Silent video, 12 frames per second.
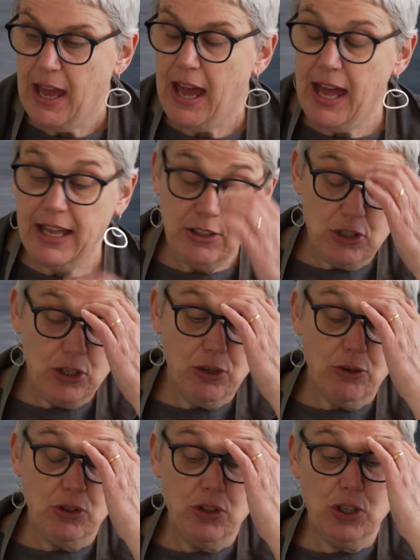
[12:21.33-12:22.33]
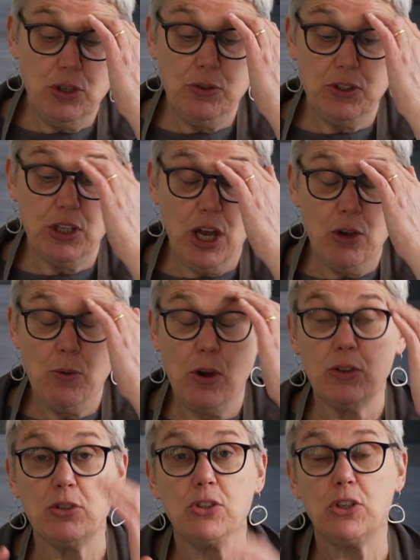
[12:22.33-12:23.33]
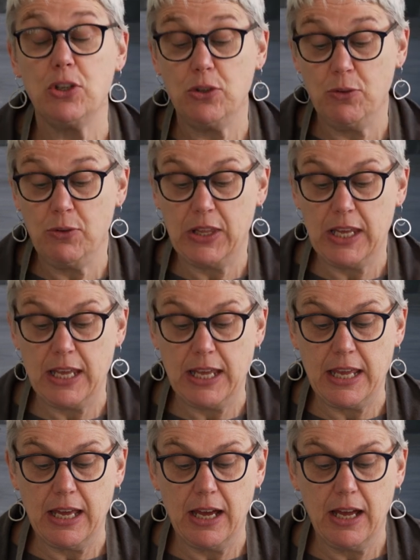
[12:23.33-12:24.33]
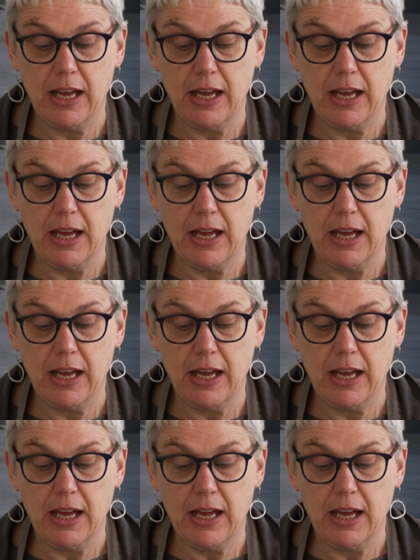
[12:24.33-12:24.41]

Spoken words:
And you can choose to go onto the